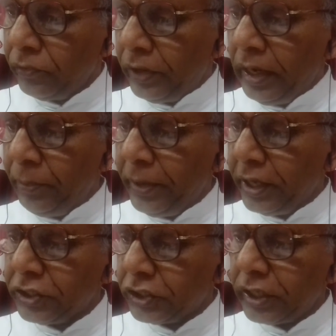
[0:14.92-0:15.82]

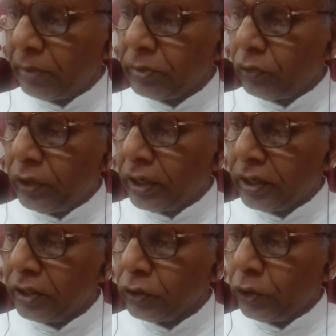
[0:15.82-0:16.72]
Philippians chapter
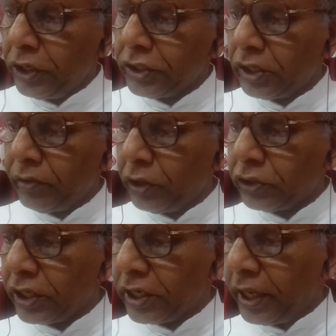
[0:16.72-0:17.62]
1, 27 to
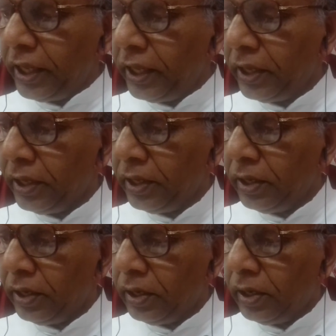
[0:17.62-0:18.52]
30,
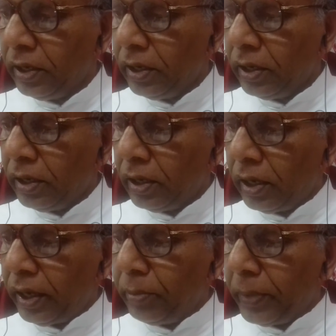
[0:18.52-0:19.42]

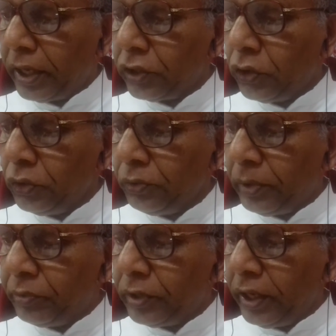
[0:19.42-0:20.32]
and Matthew
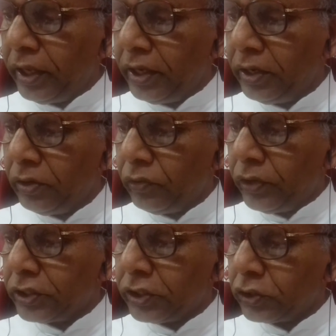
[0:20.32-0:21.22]
15,
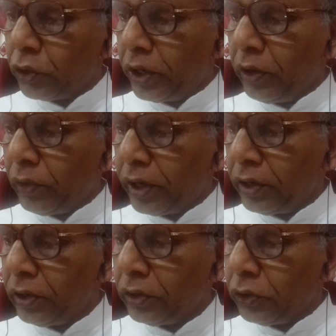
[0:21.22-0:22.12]
verses
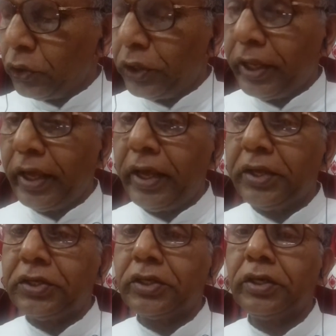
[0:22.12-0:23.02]
21 to
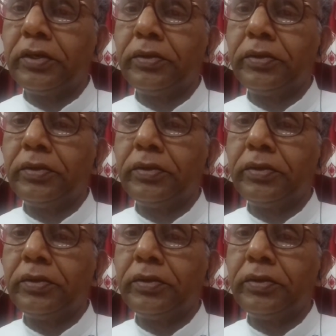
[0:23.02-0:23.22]
28.